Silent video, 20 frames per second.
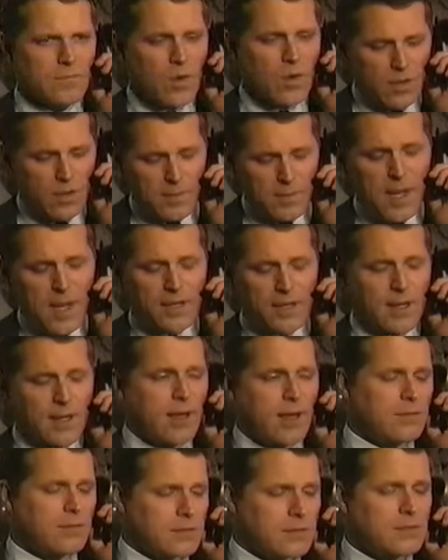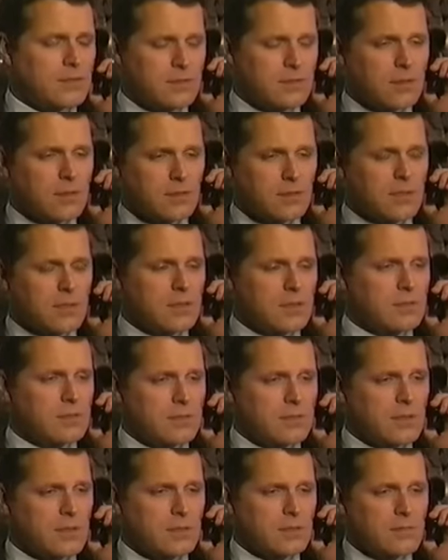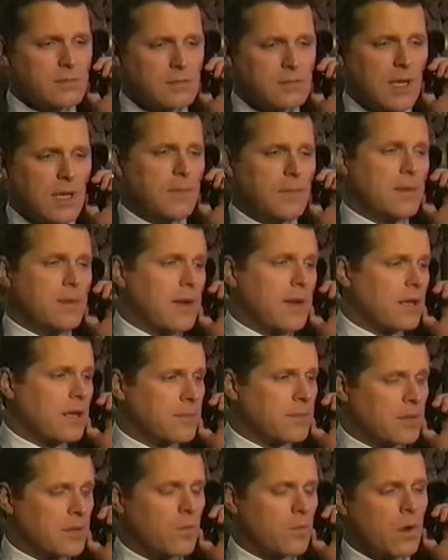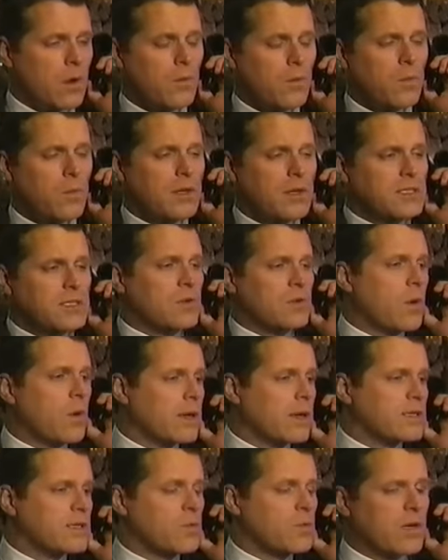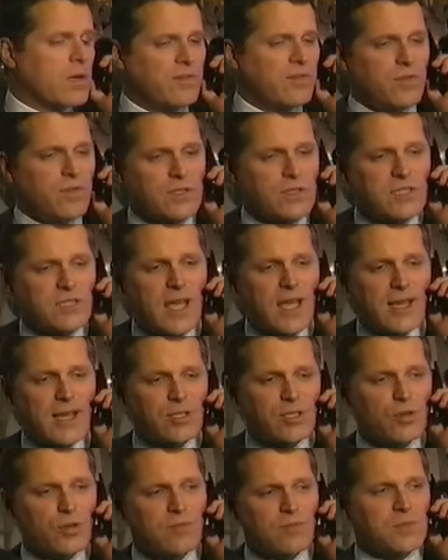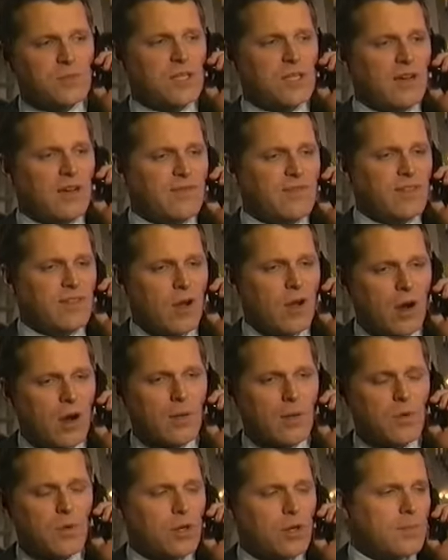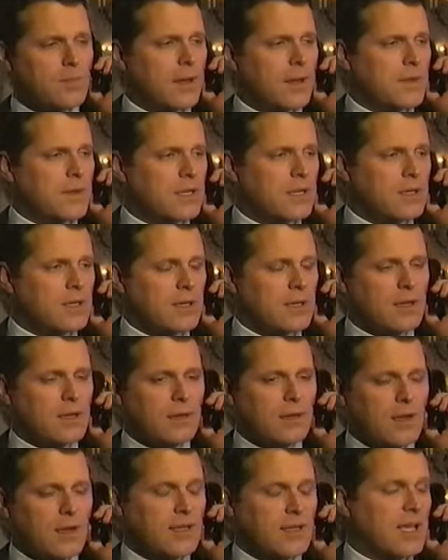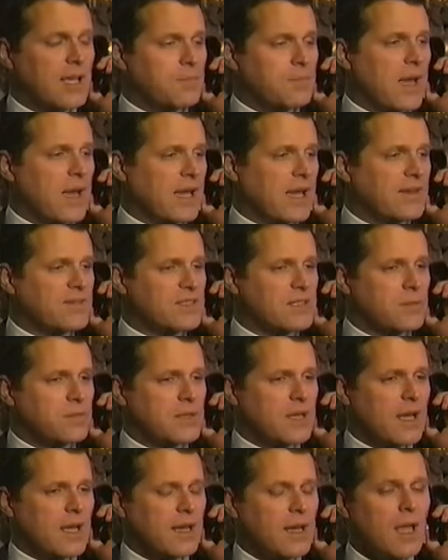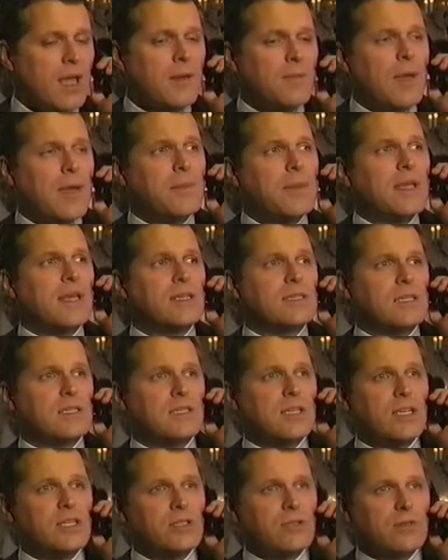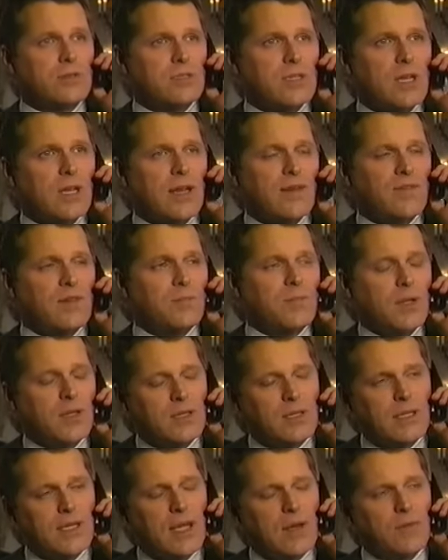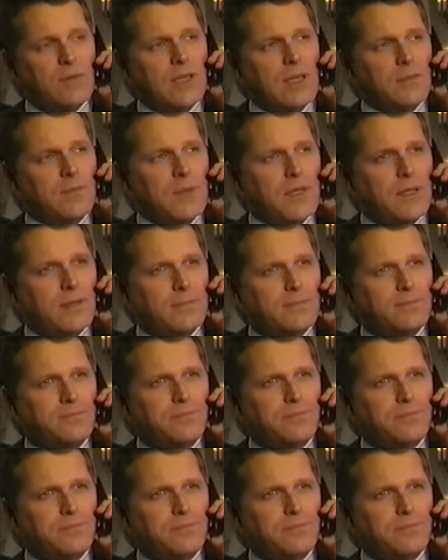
Oh, come on now. Just, uh, just, just tell me about him. You know, what, what does he want? A 20-foot statue of himself in the harbor, or maybe a, a kickback of some kind? Maybe his initials on every building. How would that be?